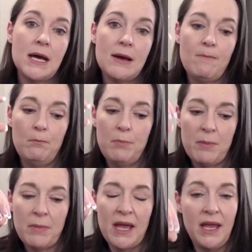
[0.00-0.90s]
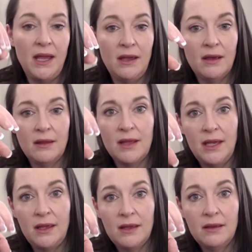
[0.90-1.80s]
But my
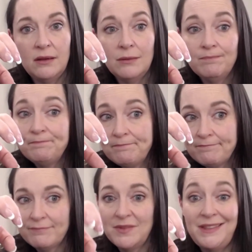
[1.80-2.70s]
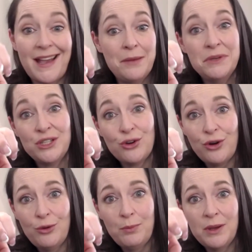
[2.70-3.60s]
like diamond
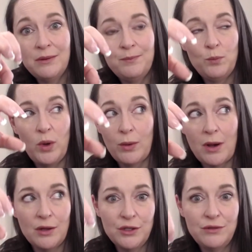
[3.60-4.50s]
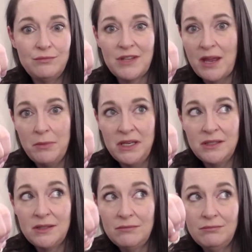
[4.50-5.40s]
group, we were all
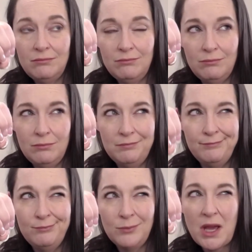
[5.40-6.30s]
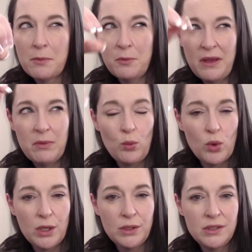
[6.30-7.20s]
diamond. A couple may have been
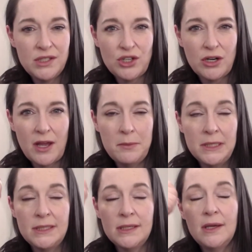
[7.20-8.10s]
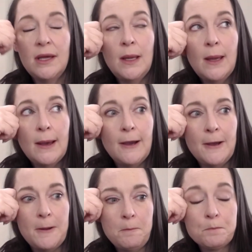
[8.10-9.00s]
1-star diamond.
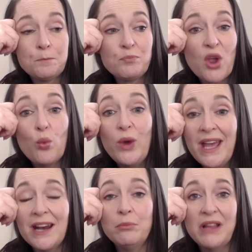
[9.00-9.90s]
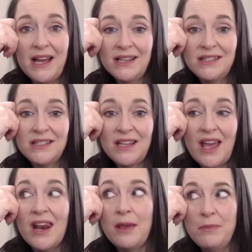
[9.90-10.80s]
We had a blast,
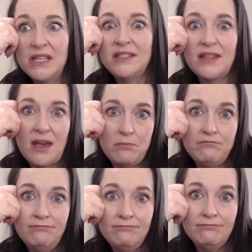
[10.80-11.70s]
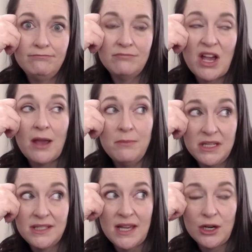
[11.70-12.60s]
and I miss them. I miss
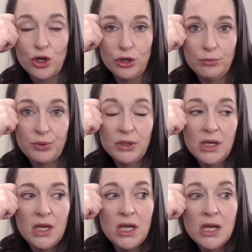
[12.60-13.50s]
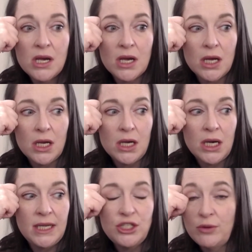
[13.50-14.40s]
that group.
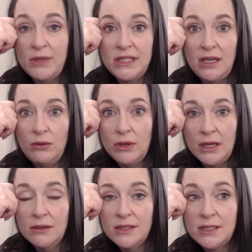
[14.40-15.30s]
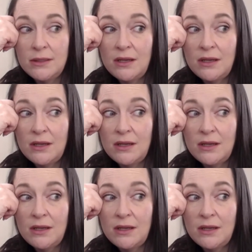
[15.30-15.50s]
I don't miss anyone else,